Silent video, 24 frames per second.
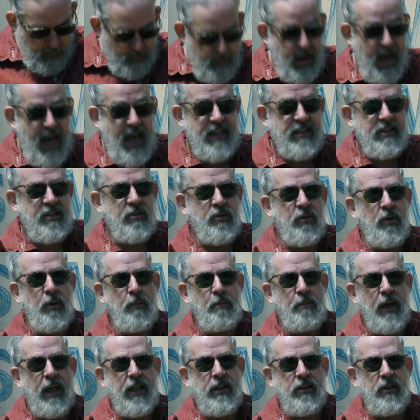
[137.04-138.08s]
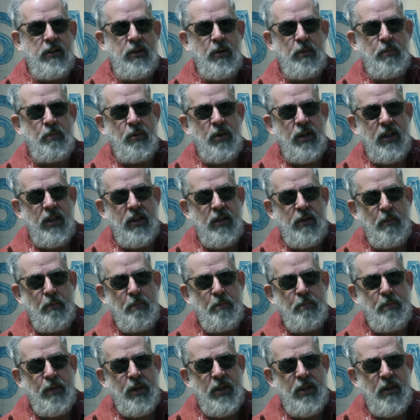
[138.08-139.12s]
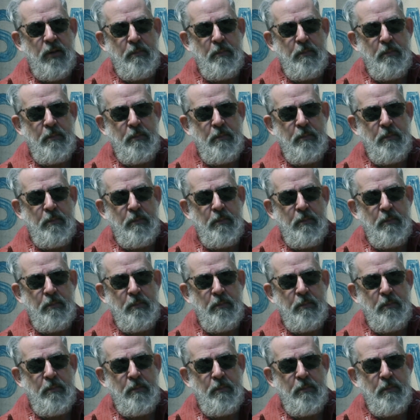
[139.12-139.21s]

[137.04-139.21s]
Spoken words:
pass-through belt loop where you can put